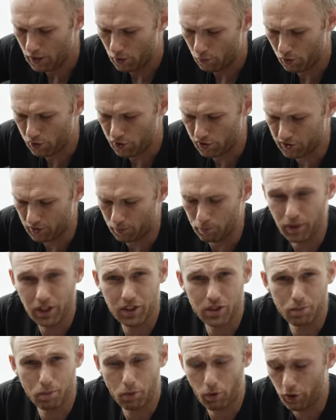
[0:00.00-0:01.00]
which is a big
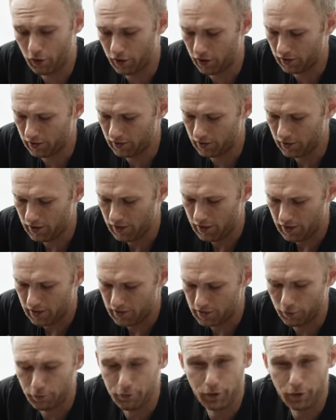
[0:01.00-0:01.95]
sprocket. It's a